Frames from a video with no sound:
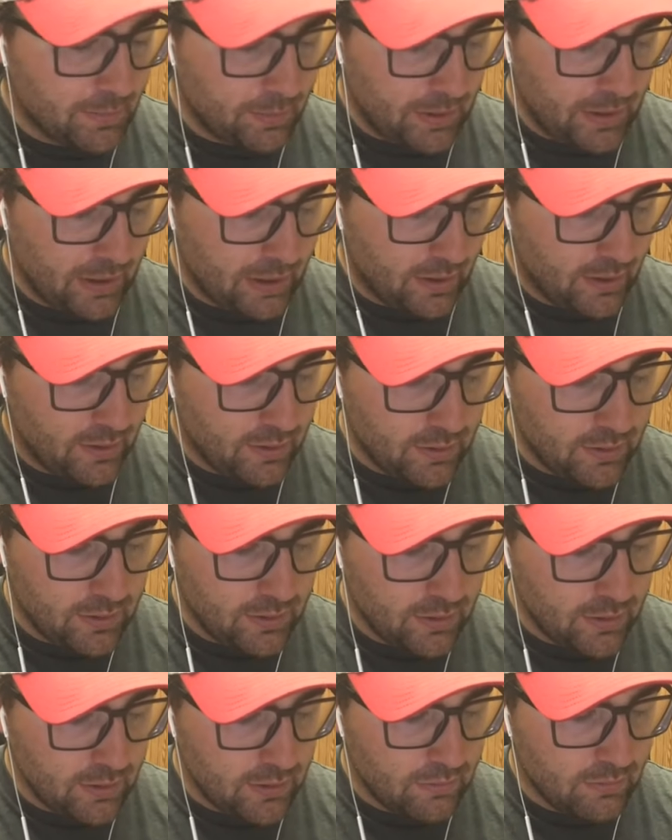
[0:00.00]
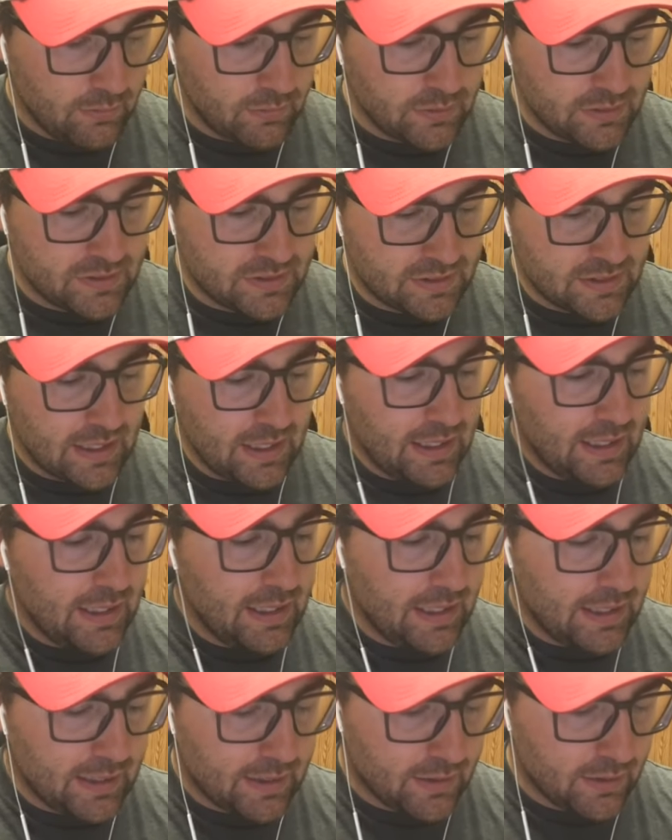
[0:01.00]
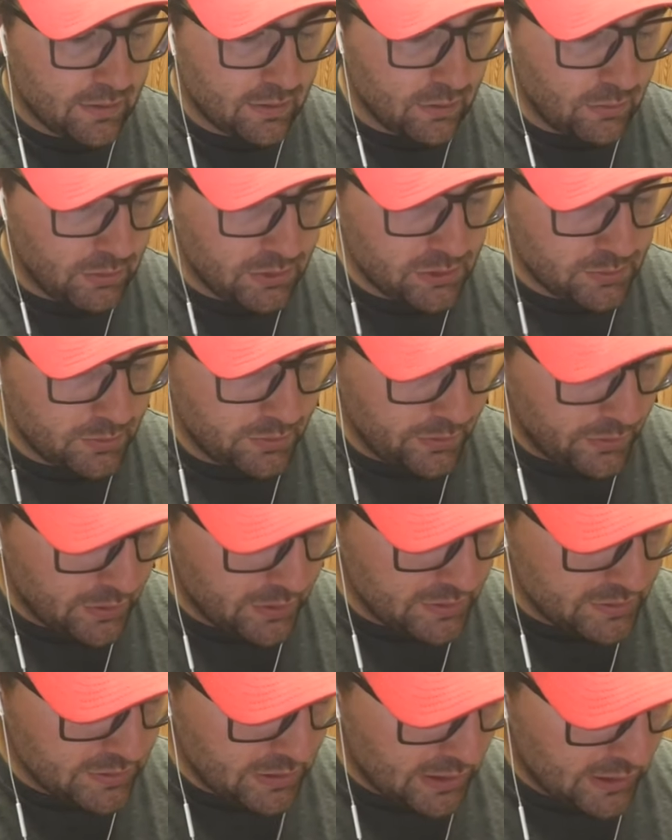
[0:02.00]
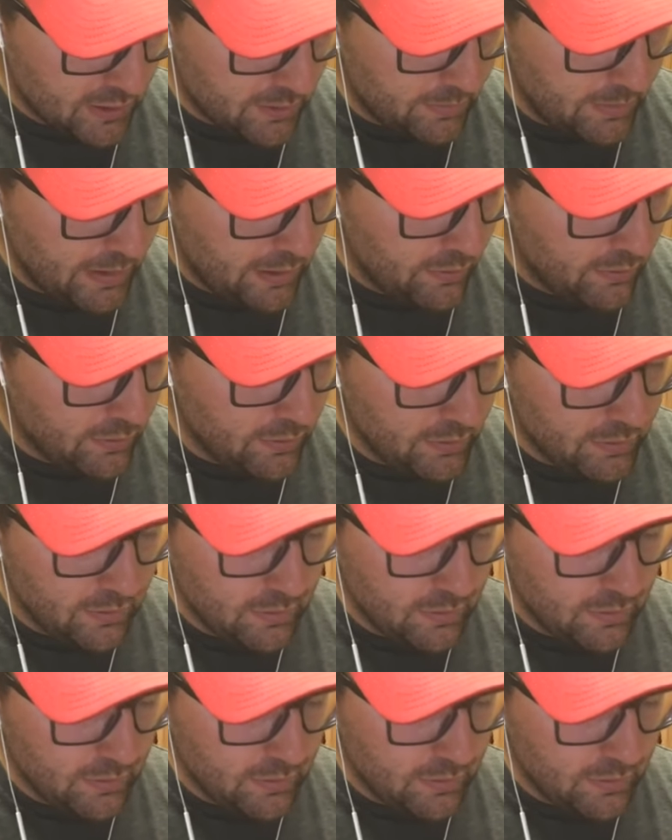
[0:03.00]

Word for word: up here, let's take the ones we've already talked about.